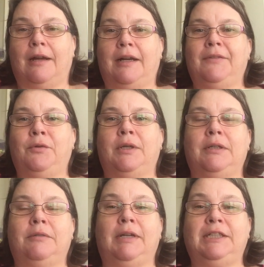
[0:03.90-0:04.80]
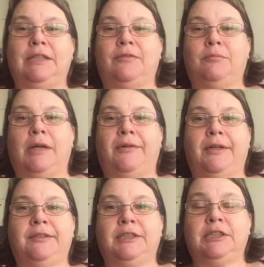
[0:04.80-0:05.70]
everyone, Rachel here from Rara
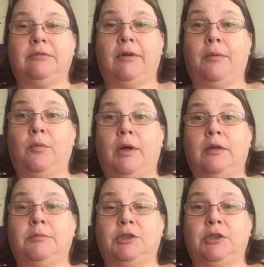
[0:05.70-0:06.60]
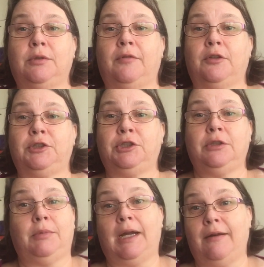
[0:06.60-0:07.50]
Stitching Realm. Welcome to a
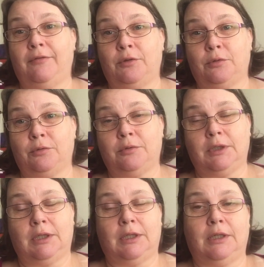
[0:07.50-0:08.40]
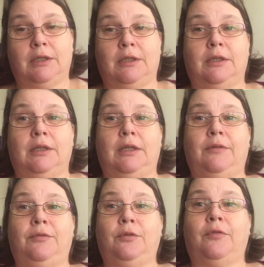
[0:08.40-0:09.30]
Flosstube after all.
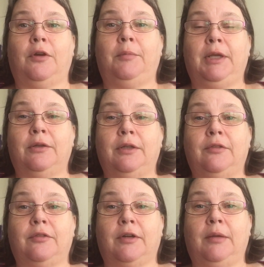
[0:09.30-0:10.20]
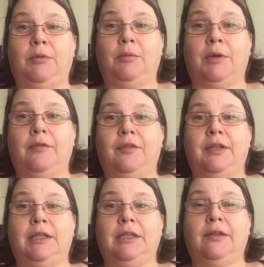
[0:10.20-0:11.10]
If you follow me on Instagram, you might have
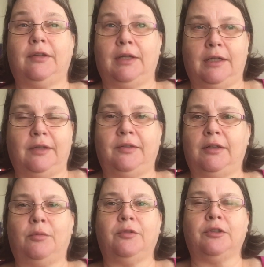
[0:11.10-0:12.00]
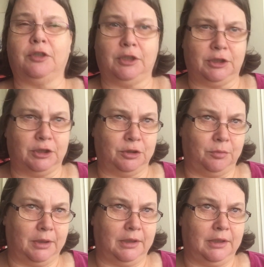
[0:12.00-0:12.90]
seen yesterday I said I wasn't going to do one,